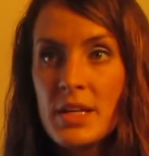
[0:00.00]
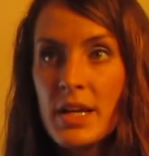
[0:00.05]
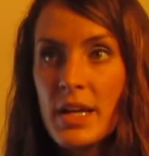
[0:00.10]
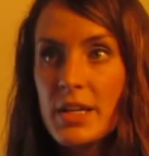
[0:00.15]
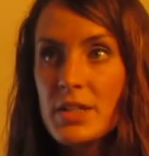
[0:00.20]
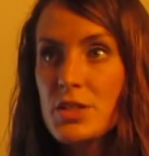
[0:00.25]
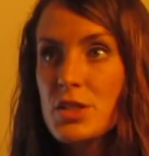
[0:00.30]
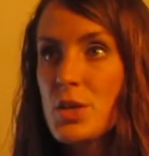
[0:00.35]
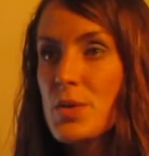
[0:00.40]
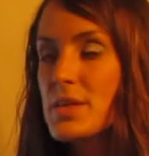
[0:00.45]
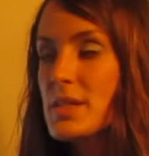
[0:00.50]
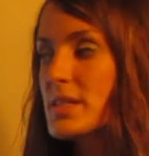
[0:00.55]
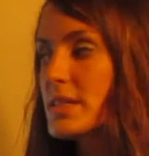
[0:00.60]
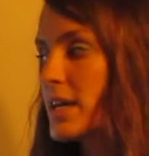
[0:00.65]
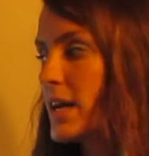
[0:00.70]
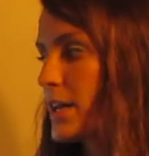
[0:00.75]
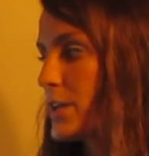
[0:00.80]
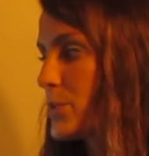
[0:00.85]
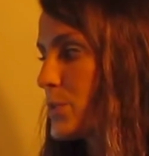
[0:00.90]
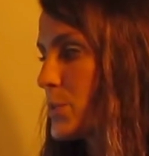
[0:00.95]
And so this
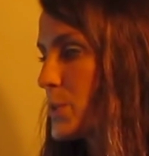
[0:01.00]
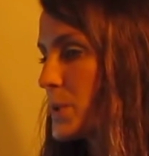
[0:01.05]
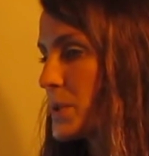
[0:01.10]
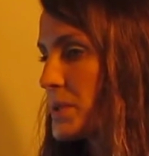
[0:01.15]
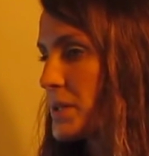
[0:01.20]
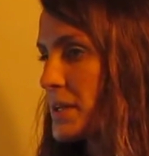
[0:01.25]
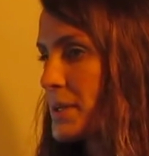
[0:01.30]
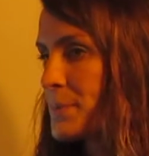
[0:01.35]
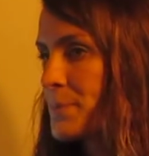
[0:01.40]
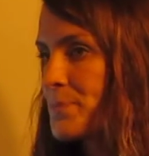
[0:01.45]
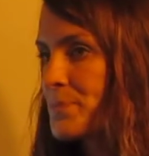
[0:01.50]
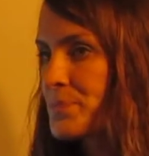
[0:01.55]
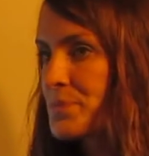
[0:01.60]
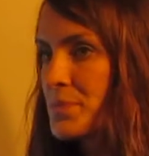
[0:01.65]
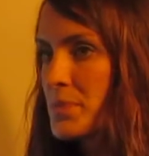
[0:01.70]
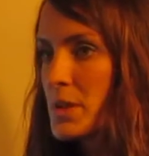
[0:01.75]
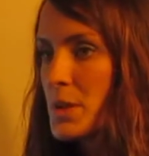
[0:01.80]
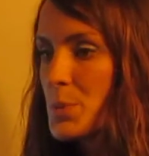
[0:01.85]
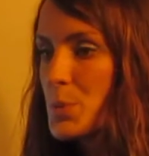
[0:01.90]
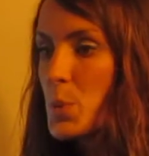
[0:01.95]
kind of really
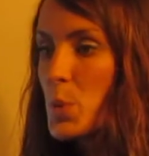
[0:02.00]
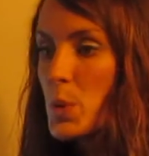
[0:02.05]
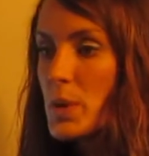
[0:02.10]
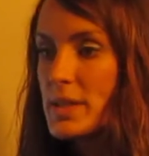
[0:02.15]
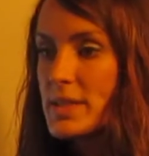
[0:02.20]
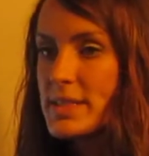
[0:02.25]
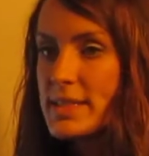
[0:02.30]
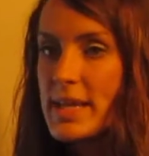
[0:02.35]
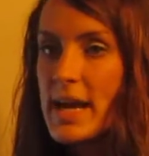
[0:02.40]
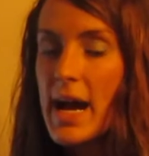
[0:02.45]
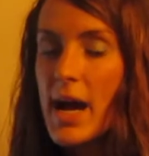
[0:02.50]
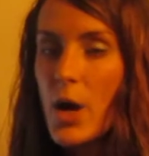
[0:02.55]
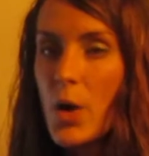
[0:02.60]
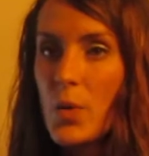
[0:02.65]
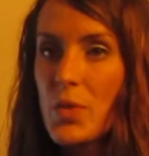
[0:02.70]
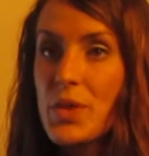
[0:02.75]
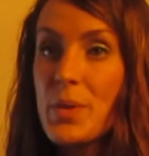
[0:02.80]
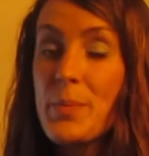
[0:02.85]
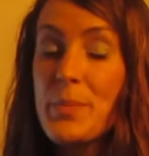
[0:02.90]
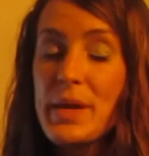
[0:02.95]
points
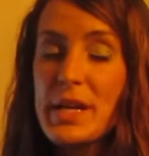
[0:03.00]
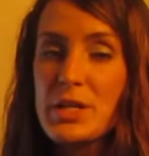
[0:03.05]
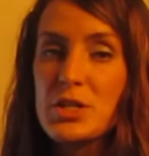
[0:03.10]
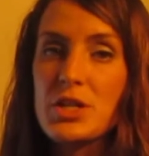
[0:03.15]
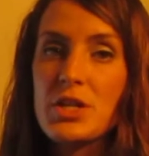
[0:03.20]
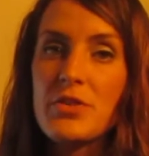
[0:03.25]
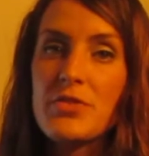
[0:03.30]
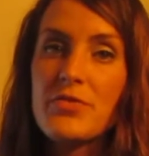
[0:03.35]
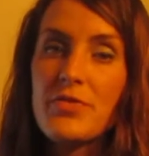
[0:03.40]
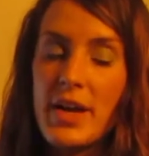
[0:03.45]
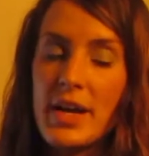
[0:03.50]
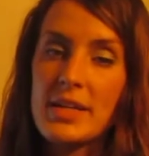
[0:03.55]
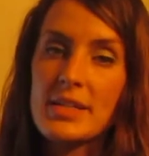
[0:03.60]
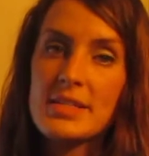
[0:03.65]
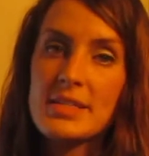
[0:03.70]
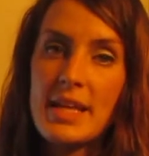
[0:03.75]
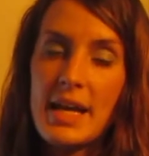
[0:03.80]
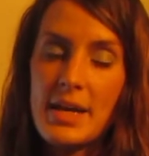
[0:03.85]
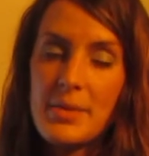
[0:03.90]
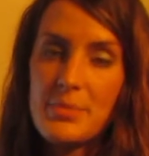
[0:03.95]
out the major effects
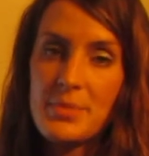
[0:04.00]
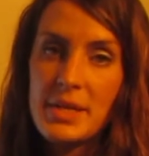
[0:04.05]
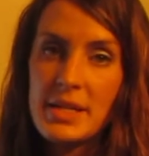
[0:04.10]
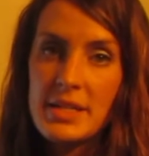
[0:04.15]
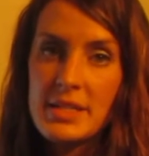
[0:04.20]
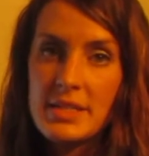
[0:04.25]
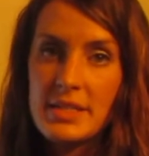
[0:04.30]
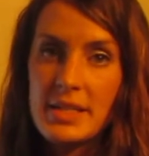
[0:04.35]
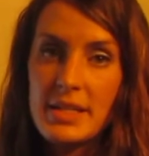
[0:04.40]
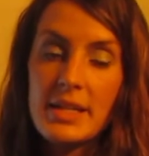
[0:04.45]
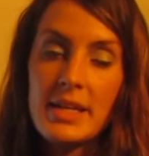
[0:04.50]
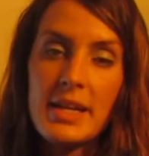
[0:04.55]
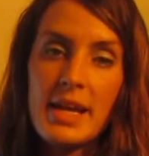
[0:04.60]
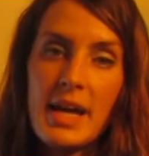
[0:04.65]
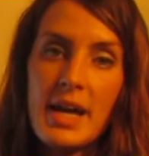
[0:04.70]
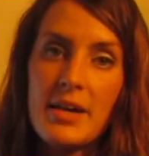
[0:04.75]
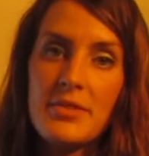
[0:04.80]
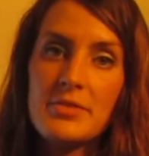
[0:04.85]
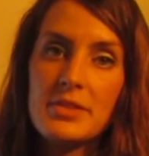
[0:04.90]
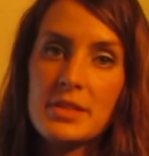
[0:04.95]
that immediacy can
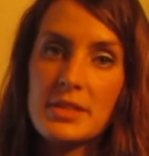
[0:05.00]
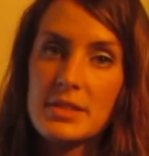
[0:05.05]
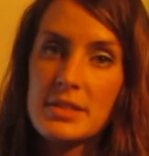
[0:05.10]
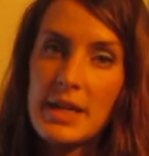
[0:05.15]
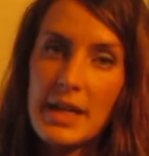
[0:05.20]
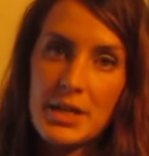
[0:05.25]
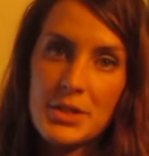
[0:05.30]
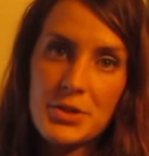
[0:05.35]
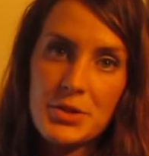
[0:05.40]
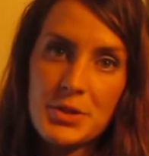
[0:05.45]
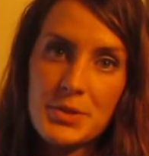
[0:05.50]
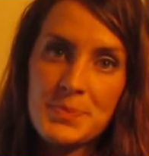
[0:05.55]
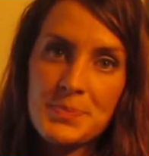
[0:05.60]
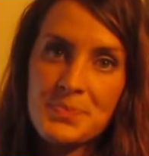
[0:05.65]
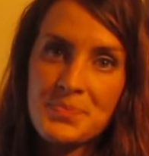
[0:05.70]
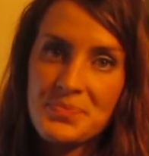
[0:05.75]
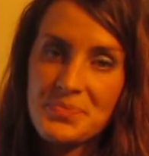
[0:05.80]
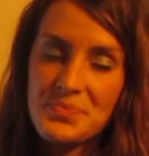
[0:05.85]
have in the classroom.